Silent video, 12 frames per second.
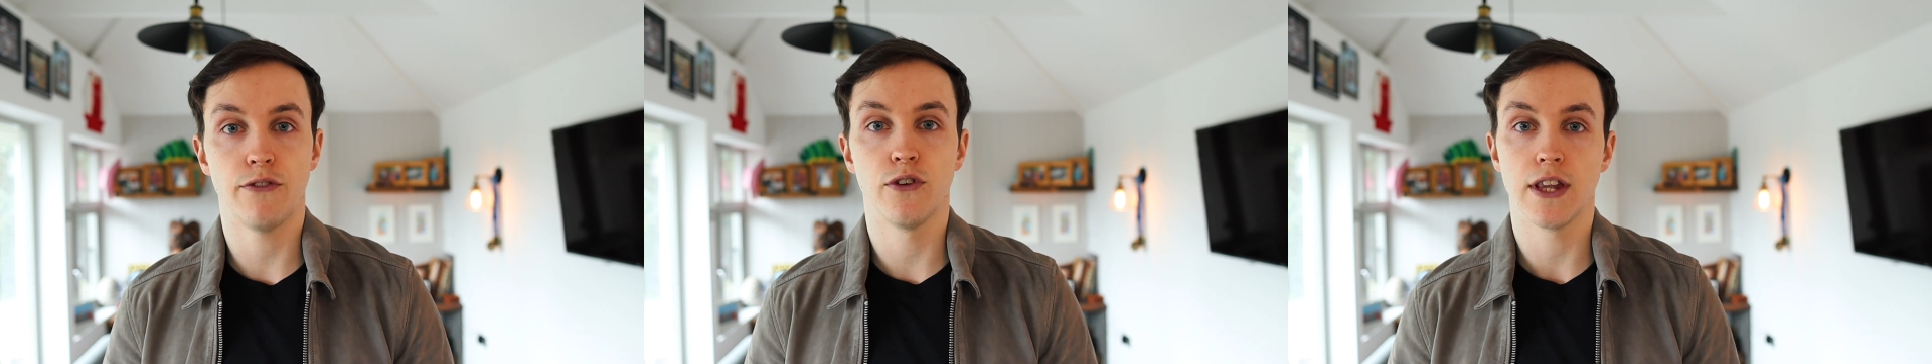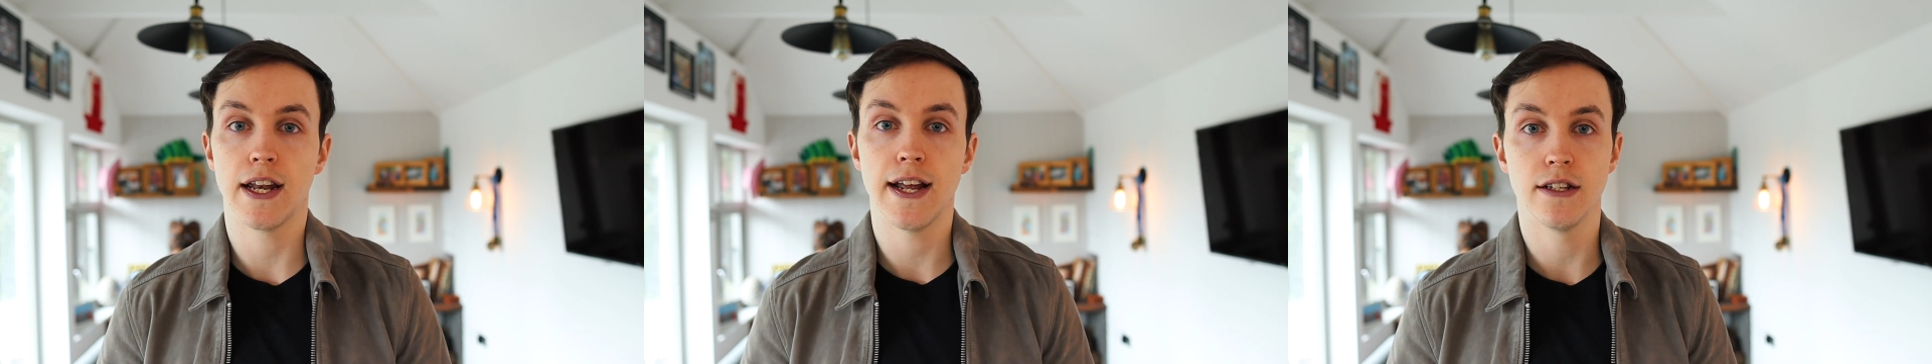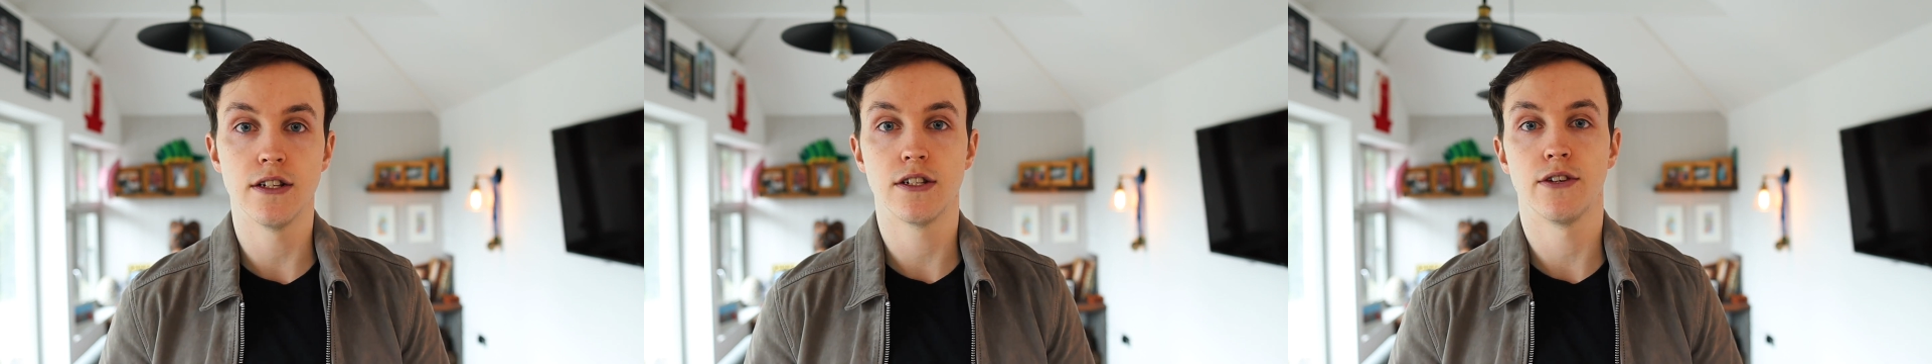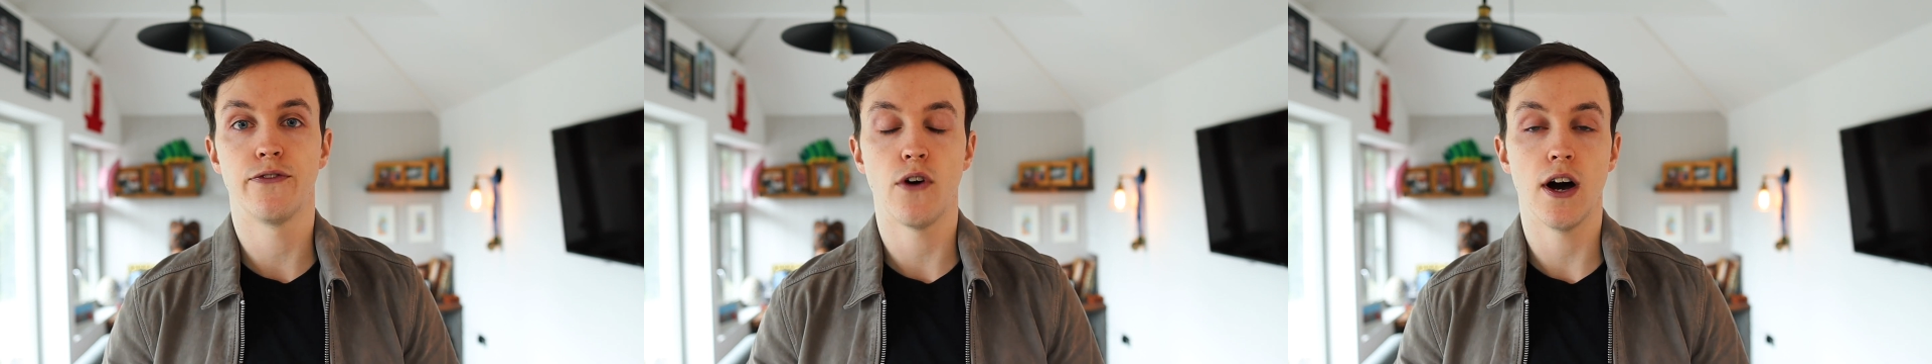for the lenders
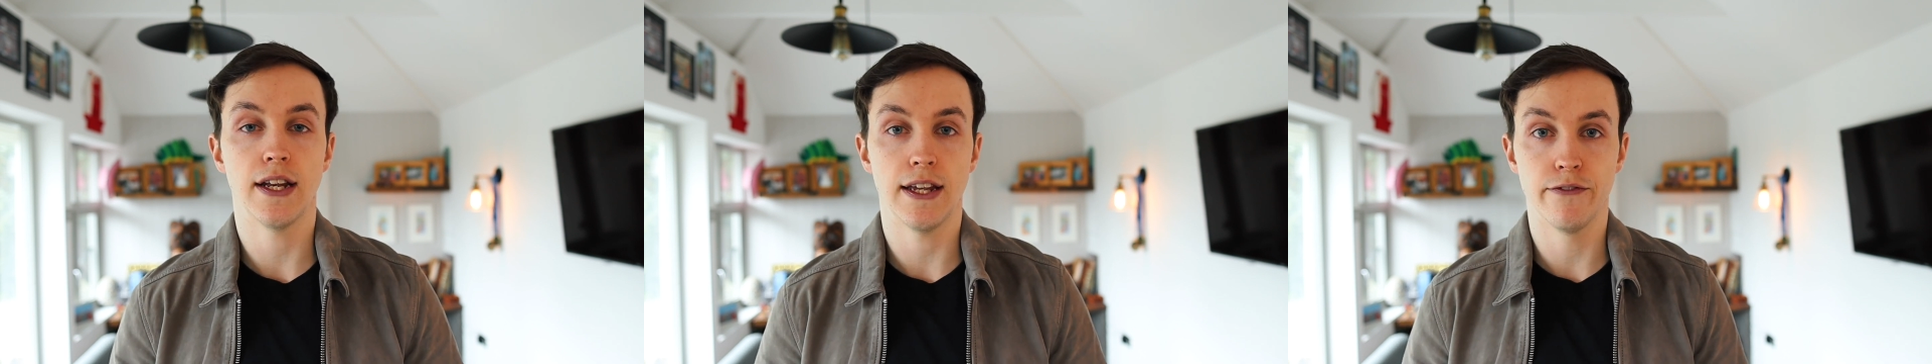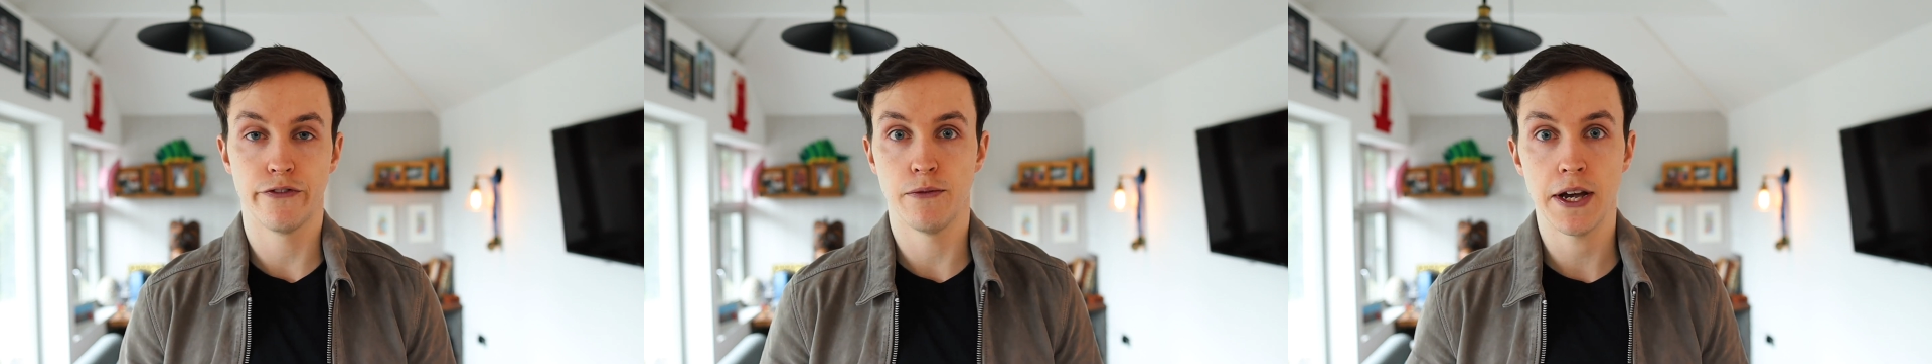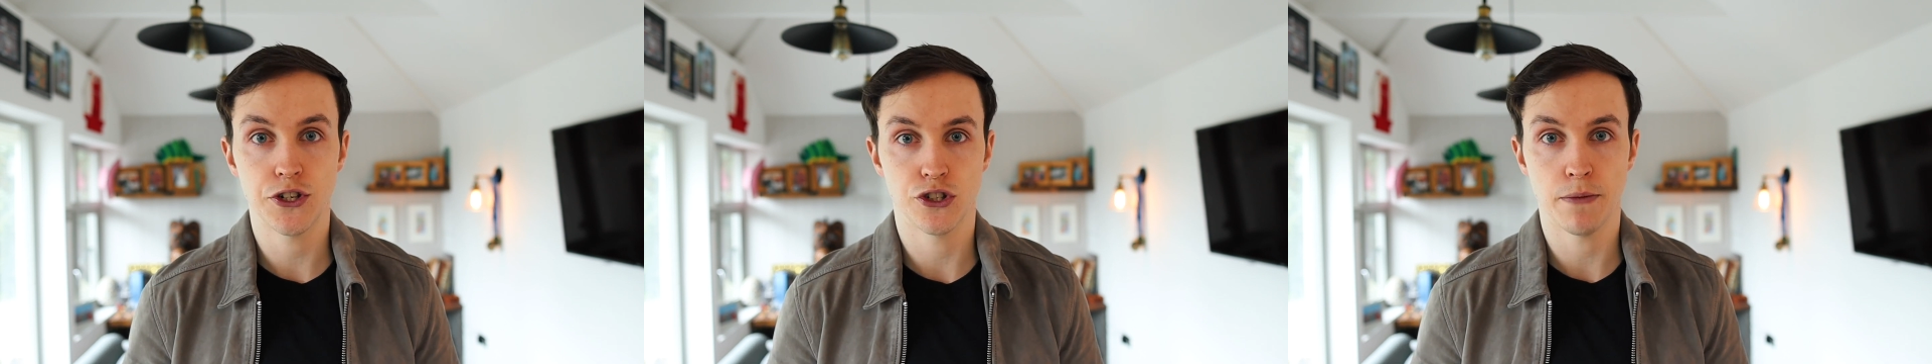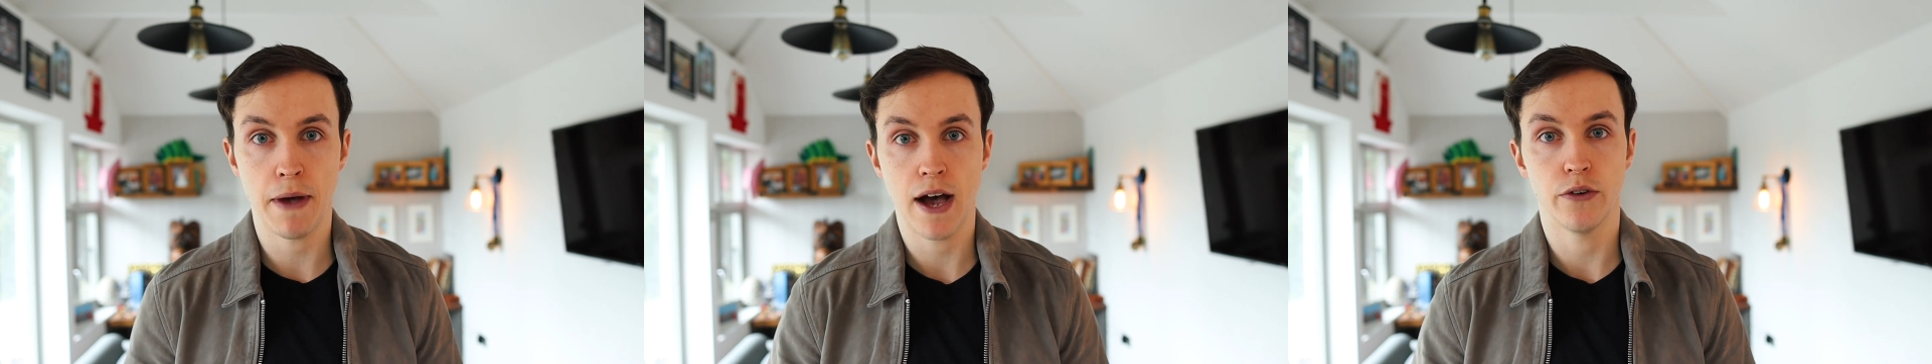to find
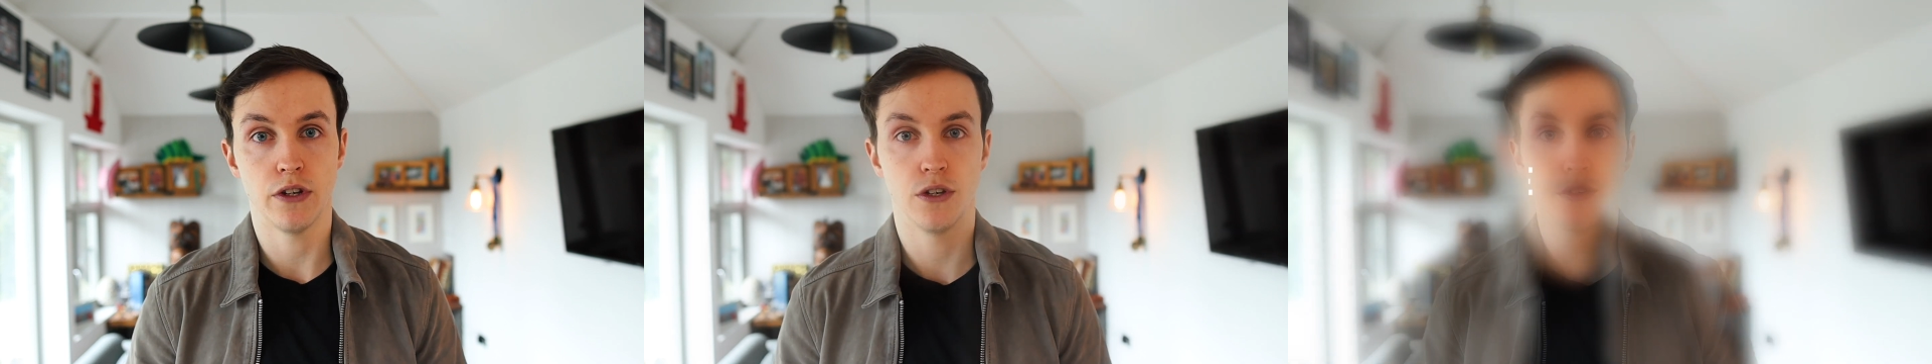information about you.